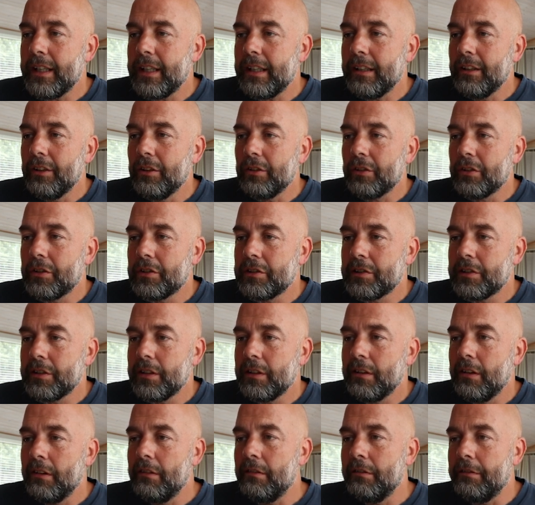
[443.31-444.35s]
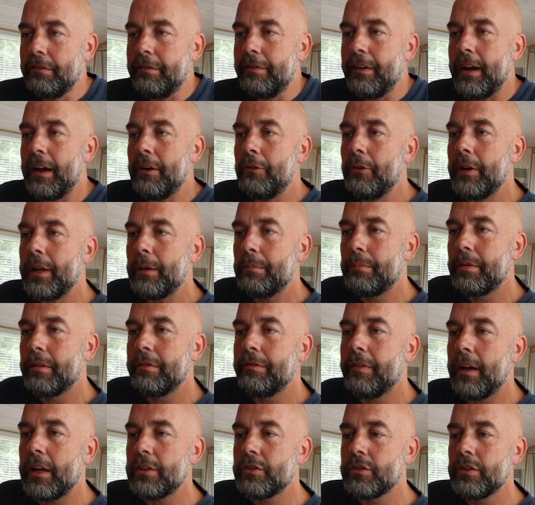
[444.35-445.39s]
It looks very
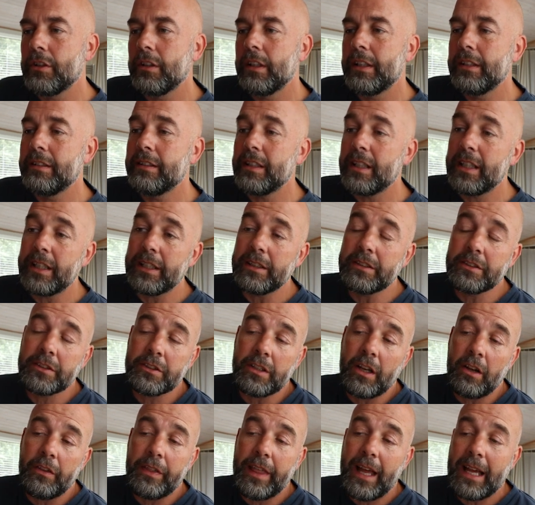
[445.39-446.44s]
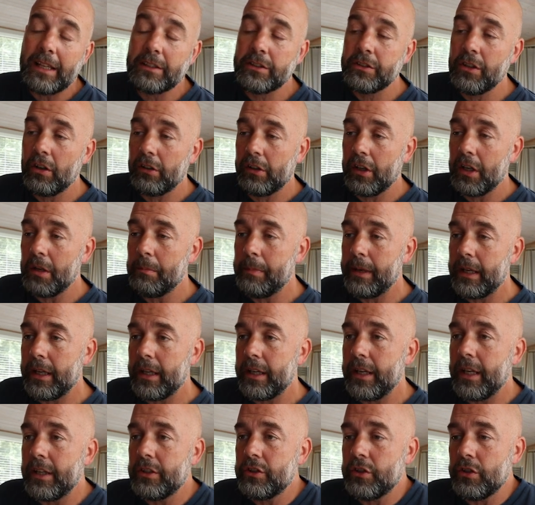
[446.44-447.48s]
professional indeed. So that's not going to be
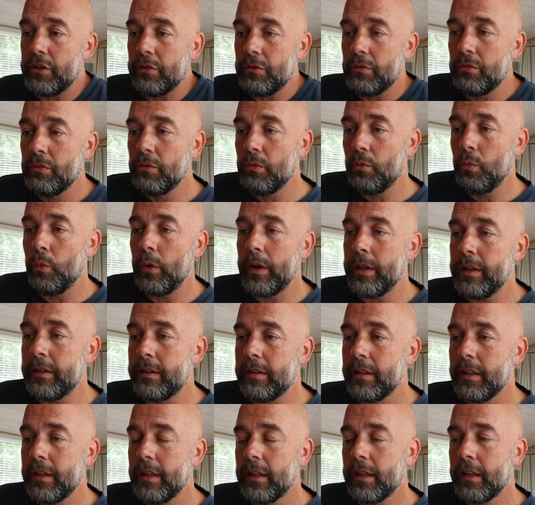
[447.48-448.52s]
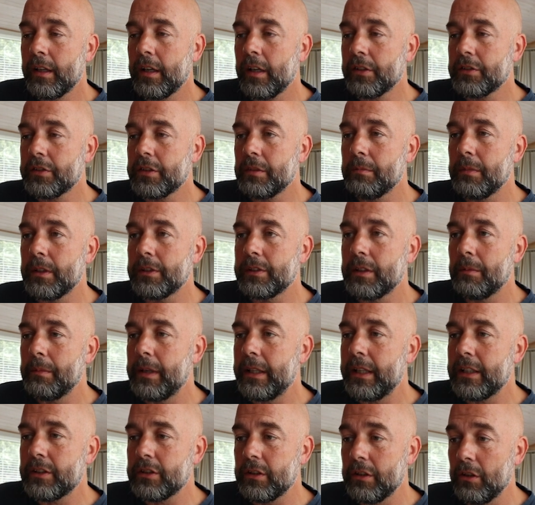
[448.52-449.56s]
an issue with customers. I
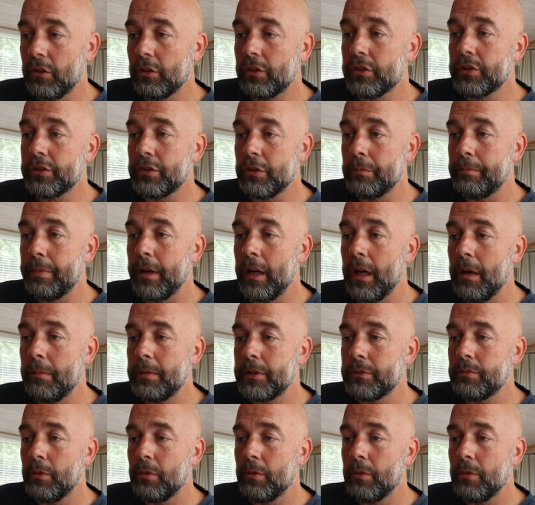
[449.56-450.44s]
mean, this looks superb.